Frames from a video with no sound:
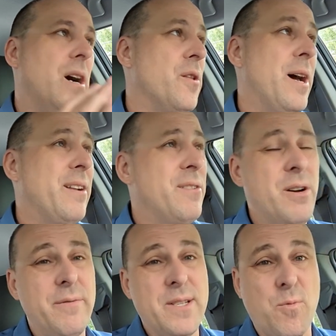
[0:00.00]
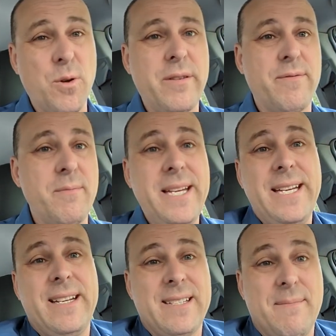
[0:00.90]
Although I don't know if it's worth it for
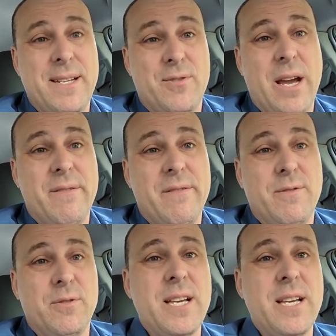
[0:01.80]
me because I'm not driving full